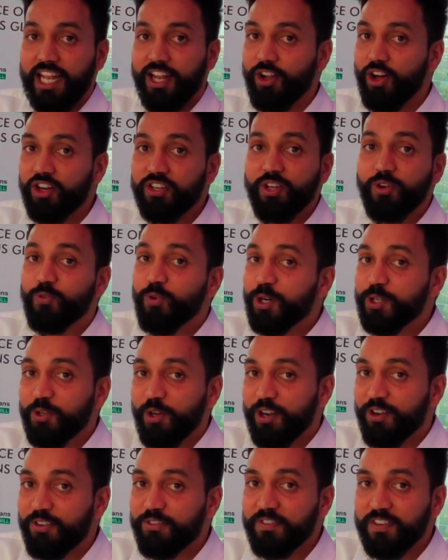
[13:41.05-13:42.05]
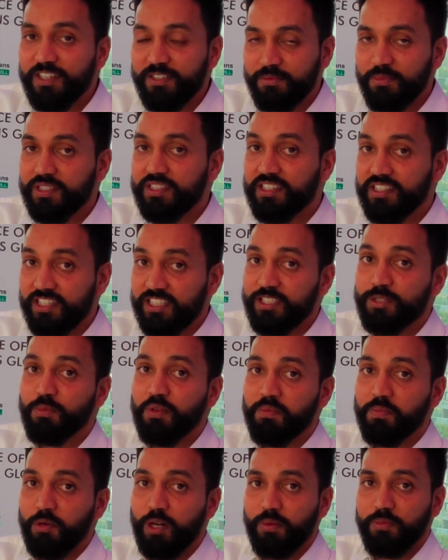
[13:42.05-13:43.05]
Not on what you're offering, but customer
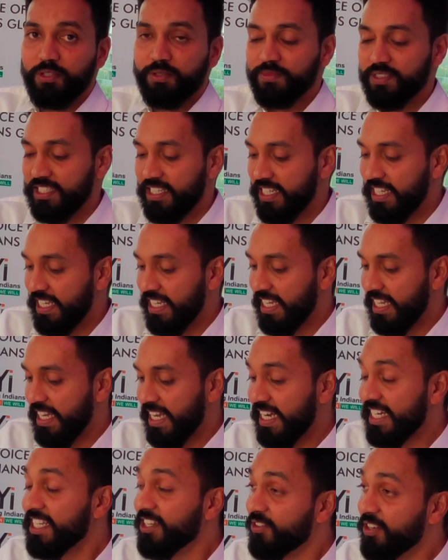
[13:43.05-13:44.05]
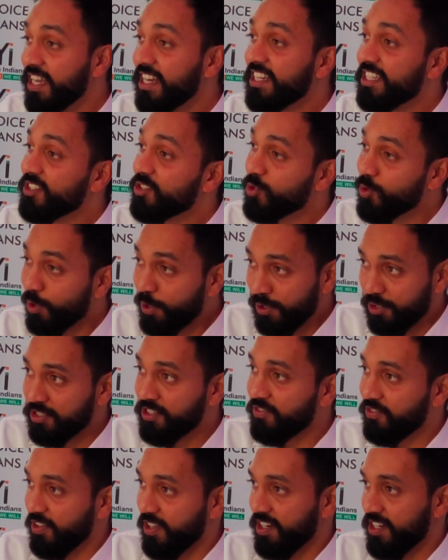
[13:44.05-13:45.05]
problems and creating
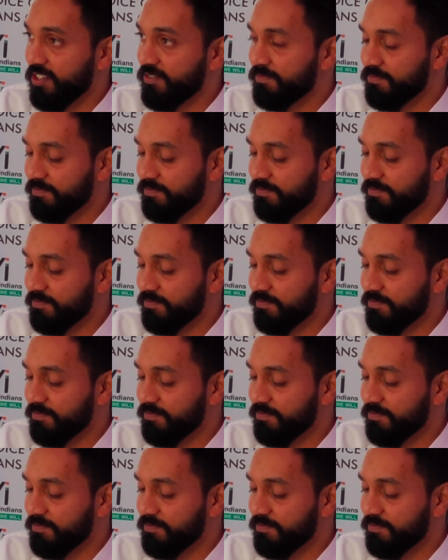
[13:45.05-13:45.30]
solution for it.